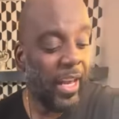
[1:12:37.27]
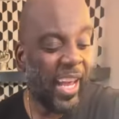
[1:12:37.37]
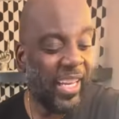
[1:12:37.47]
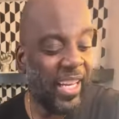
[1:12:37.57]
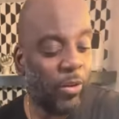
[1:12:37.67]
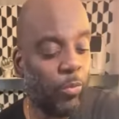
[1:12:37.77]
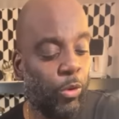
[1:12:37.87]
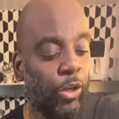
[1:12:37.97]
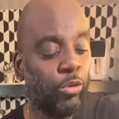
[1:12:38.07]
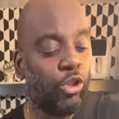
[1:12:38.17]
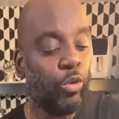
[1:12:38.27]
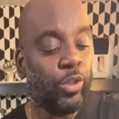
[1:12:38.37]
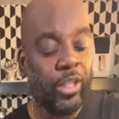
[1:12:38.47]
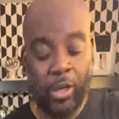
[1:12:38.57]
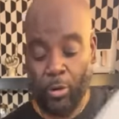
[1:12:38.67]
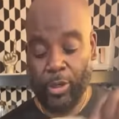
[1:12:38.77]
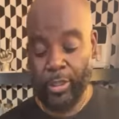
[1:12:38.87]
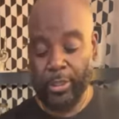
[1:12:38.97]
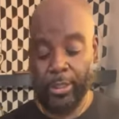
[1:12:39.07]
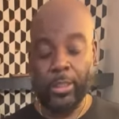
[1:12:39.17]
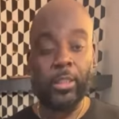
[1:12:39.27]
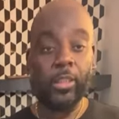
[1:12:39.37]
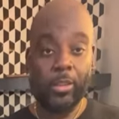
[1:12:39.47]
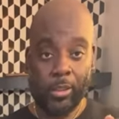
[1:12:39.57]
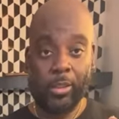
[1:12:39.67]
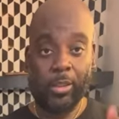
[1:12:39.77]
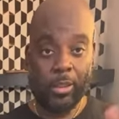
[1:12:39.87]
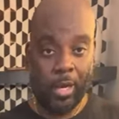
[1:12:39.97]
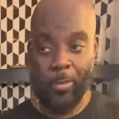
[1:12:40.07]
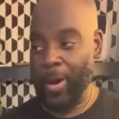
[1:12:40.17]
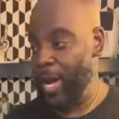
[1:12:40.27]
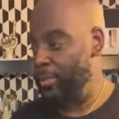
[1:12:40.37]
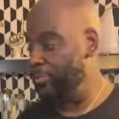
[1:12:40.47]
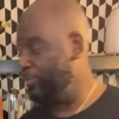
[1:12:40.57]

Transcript: and get real juicy on them. All right.